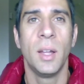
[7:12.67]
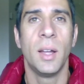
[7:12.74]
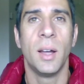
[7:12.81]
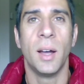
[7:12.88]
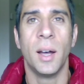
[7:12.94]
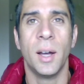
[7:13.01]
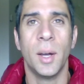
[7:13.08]

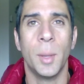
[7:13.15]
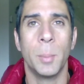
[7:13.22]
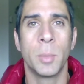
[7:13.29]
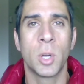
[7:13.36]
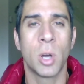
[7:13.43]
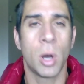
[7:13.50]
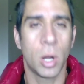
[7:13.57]

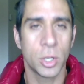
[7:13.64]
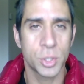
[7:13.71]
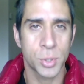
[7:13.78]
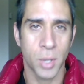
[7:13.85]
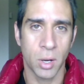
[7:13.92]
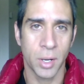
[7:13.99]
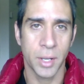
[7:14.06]

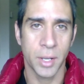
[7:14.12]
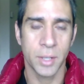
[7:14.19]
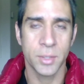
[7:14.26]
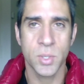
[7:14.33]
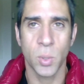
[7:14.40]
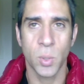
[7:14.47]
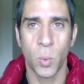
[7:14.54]
contrary
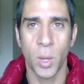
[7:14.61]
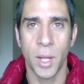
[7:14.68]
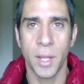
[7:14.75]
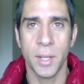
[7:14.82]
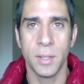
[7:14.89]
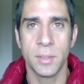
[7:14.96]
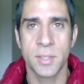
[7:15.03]
to
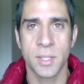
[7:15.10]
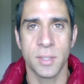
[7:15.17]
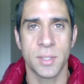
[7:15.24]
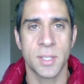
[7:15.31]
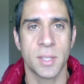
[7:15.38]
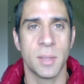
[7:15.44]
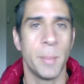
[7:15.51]

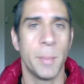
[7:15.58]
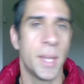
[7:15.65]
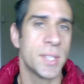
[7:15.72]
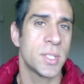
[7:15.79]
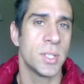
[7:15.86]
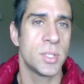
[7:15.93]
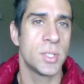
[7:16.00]
the
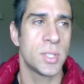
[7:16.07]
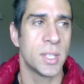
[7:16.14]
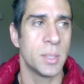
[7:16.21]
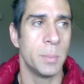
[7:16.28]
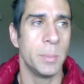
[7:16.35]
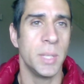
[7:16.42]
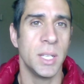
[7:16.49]
message that
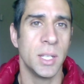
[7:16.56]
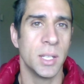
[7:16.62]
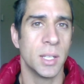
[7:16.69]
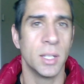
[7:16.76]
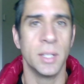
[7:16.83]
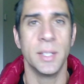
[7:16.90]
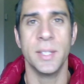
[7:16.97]
the
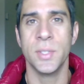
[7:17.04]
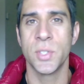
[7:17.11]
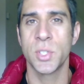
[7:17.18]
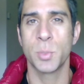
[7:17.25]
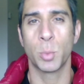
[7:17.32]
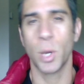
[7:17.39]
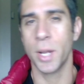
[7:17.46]
media is
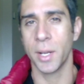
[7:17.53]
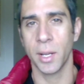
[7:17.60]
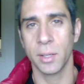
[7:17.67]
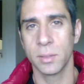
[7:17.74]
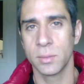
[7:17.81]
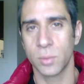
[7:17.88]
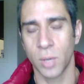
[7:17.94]
spreading,
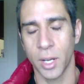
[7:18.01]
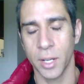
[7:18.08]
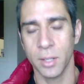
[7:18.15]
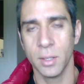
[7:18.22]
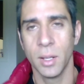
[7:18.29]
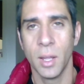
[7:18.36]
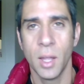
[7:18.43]

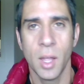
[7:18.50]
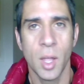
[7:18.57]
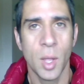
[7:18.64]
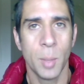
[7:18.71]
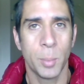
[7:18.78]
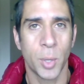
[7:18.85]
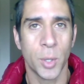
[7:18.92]
right?
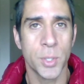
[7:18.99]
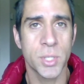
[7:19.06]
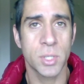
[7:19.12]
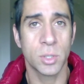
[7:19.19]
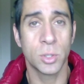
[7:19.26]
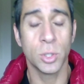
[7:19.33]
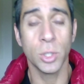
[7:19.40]

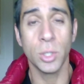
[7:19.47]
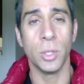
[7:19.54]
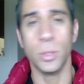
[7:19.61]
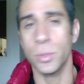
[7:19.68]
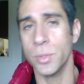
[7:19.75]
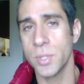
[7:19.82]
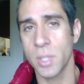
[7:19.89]
Post good
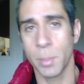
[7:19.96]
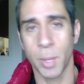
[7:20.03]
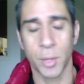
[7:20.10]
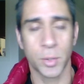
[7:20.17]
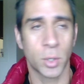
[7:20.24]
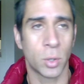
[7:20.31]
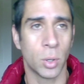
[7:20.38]
news
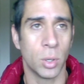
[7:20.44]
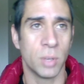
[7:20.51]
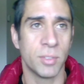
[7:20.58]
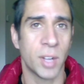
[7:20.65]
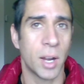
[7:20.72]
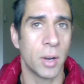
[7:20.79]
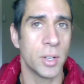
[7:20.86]
about the
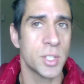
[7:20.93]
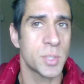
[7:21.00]
coronavirus.